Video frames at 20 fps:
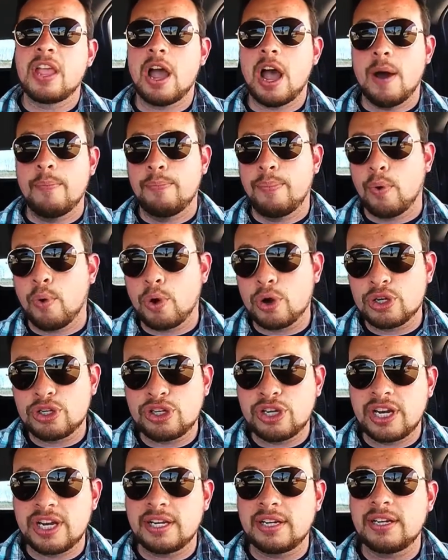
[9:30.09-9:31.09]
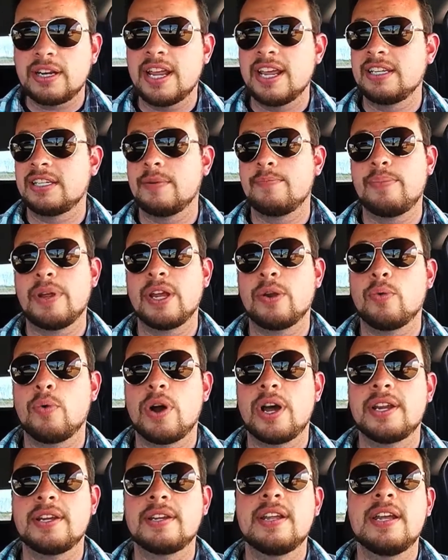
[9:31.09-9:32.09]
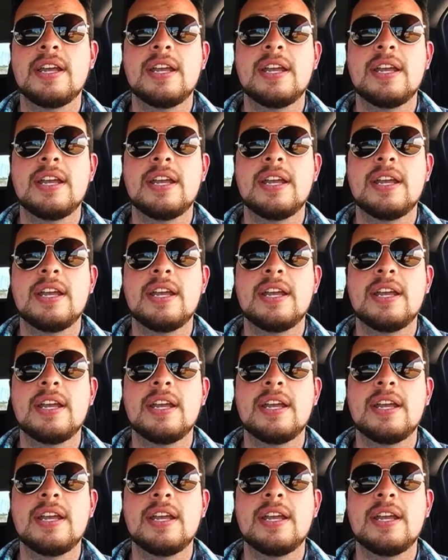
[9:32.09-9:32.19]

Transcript: Abortion is a big one.